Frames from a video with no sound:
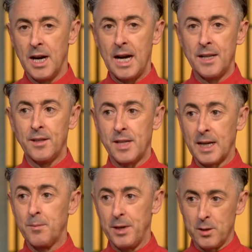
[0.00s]
and then the
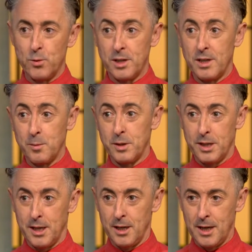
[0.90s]
second person was Elizabeth
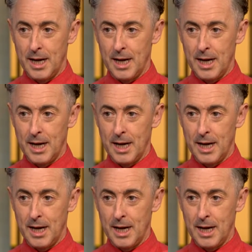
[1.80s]
Taylor,